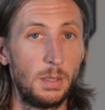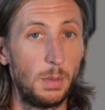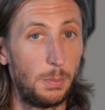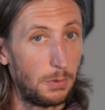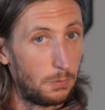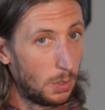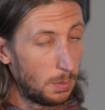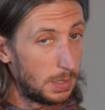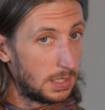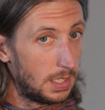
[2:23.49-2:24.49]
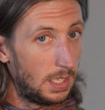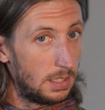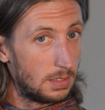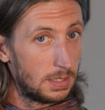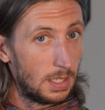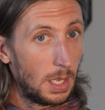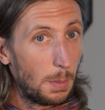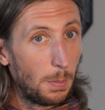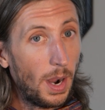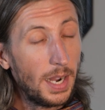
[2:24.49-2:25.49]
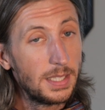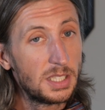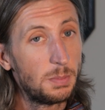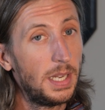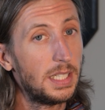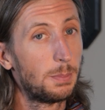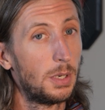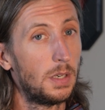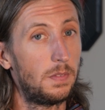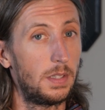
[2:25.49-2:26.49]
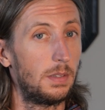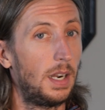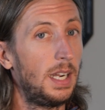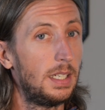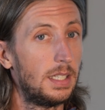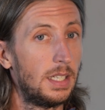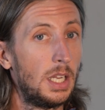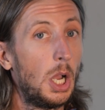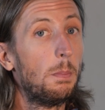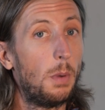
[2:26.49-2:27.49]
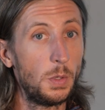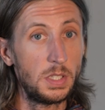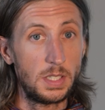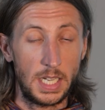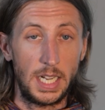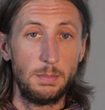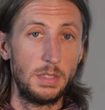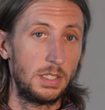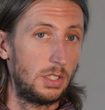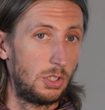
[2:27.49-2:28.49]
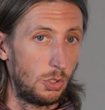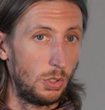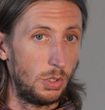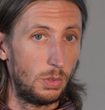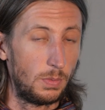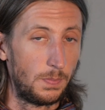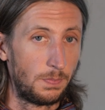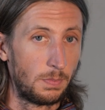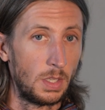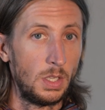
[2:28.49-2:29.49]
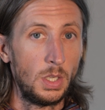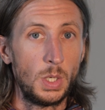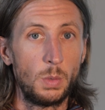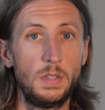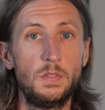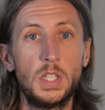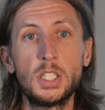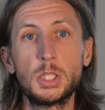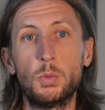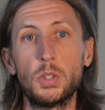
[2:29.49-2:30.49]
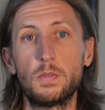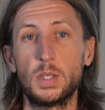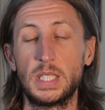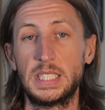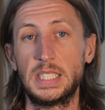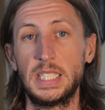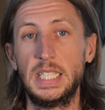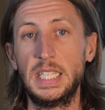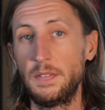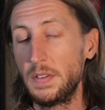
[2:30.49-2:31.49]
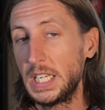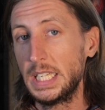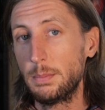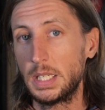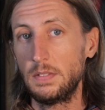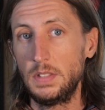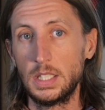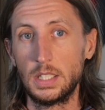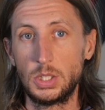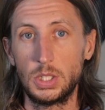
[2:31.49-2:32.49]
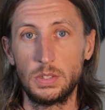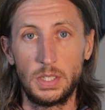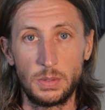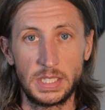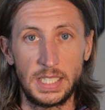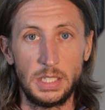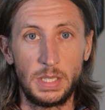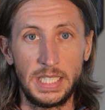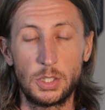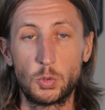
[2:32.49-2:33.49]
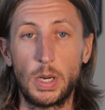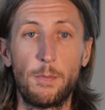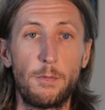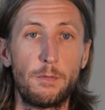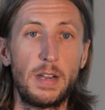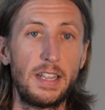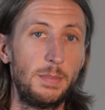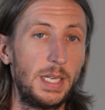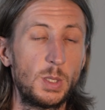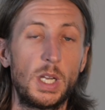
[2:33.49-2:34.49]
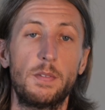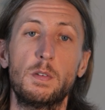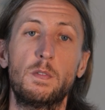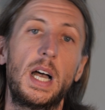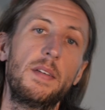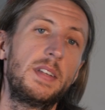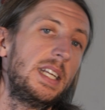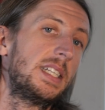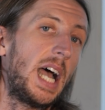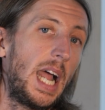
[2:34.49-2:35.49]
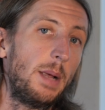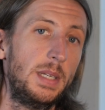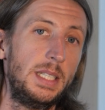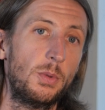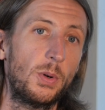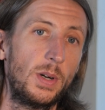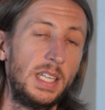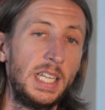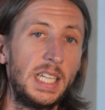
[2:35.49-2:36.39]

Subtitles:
Now, performance gains. Practice makes perfect, right? Most of the time, this is true. When you've done a sport for a significant amount of years, you'll notice that you can't drop 5 minutes off your 5K time anymore.